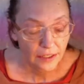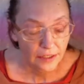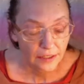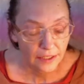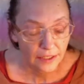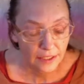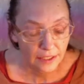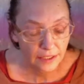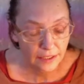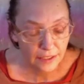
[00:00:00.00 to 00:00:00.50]

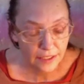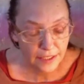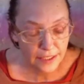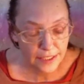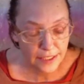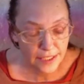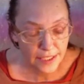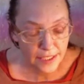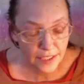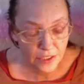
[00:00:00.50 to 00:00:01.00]
The
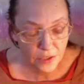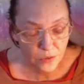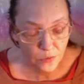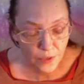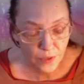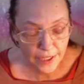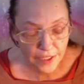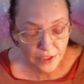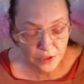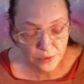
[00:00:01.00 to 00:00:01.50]
easiest
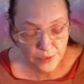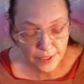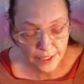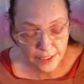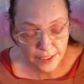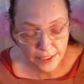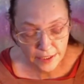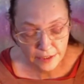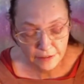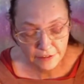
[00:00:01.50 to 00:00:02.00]
way to
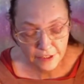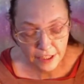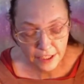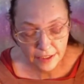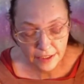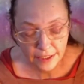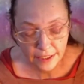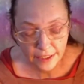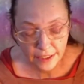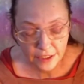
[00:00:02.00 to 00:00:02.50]
identify
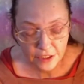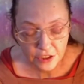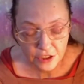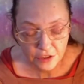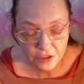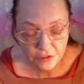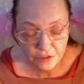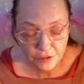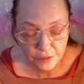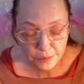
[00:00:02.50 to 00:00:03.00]
the age
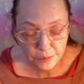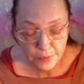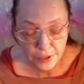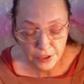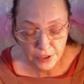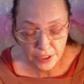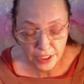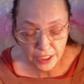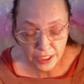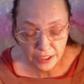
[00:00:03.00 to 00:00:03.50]
of a
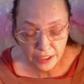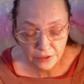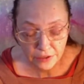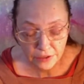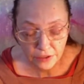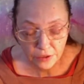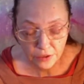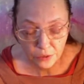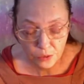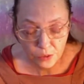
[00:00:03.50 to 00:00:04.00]
building,
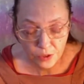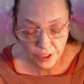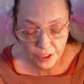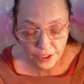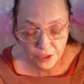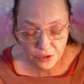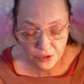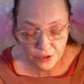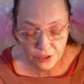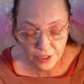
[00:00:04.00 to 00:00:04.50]
according
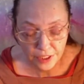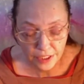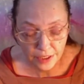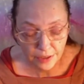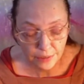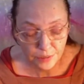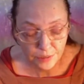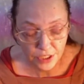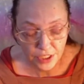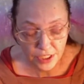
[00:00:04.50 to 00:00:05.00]
to the
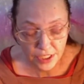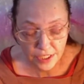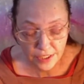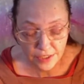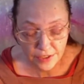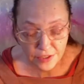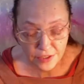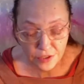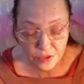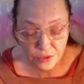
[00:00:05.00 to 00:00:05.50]

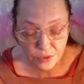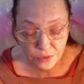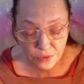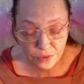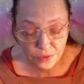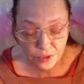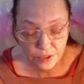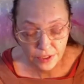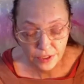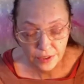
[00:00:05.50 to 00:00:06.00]
MTSU,
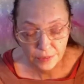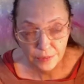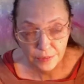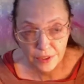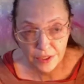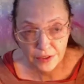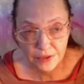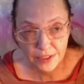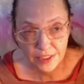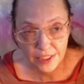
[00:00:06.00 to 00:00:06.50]

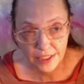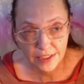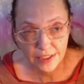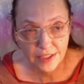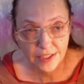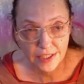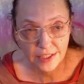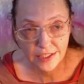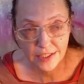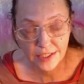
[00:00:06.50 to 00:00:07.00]
Middle
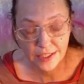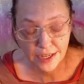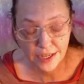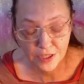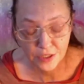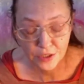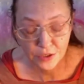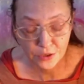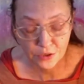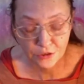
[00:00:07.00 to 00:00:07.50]
Tennessee
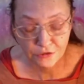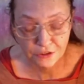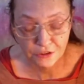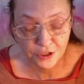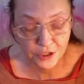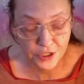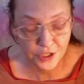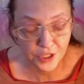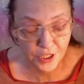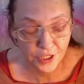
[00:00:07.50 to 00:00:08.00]
State
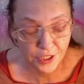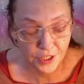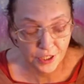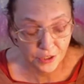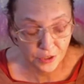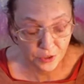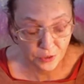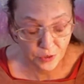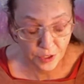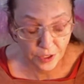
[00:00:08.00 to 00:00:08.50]
University
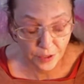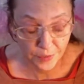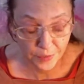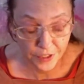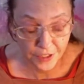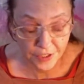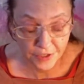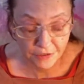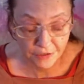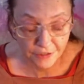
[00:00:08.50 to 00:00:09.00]
Historic
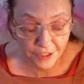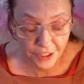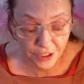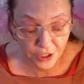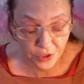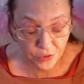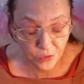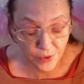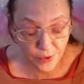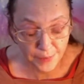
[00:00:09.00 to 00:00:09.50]

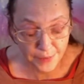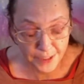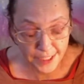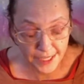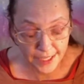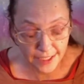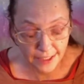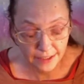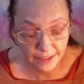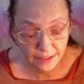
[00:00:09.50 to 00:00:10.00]
Preservation
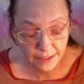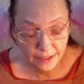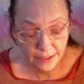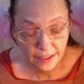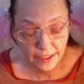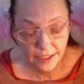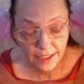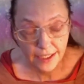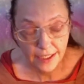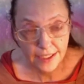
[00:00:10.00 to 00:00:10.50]
website,
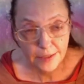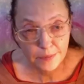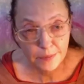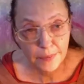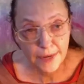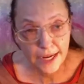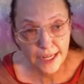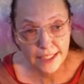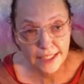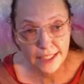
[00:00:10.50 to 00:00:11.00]
is
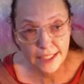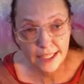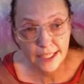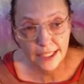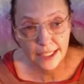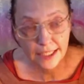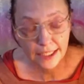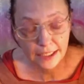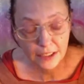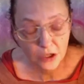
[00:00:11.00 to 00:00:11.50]
by
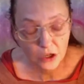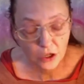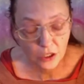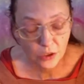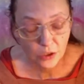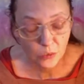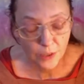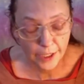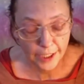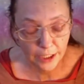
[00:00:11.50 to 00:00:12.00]
studying
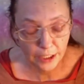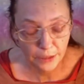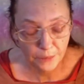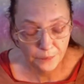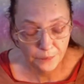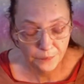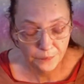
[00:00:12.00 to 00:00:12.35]
hardware.